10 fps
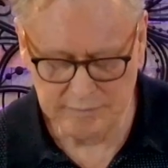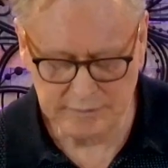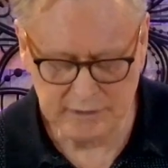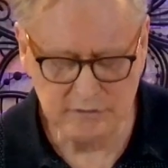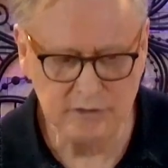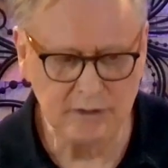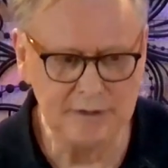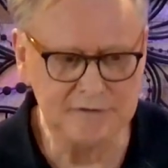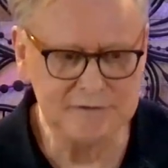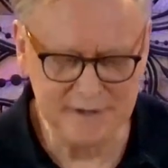teaching in
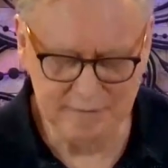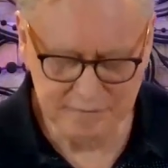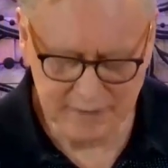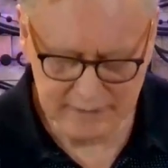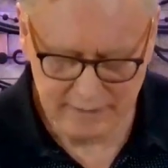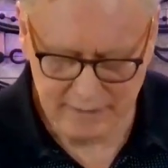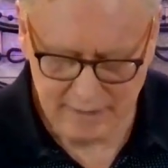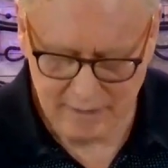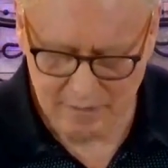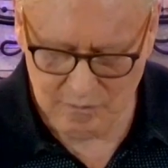itself, right
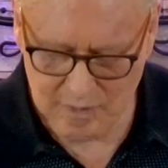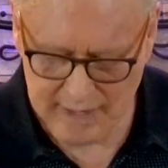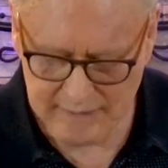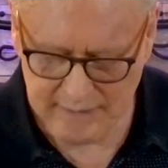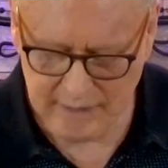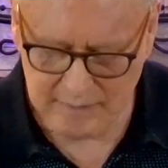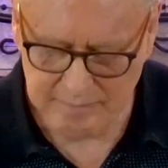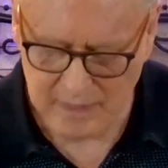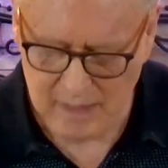there.